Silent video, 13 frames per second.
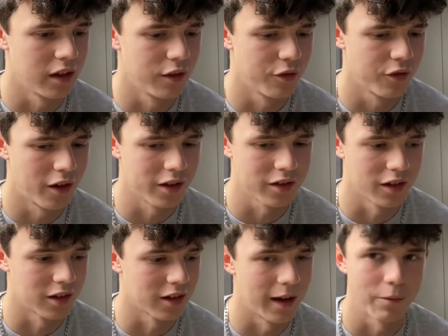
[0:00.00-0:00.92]
fastest
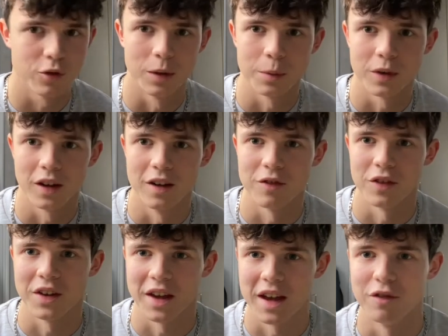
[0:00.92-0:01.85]
laptops I've
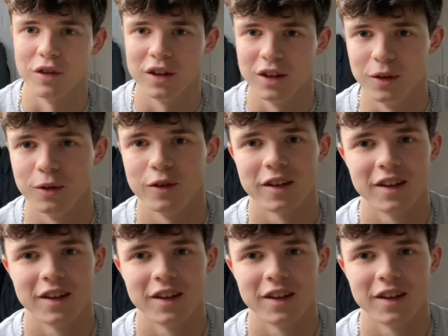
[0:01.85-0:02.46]
ever used.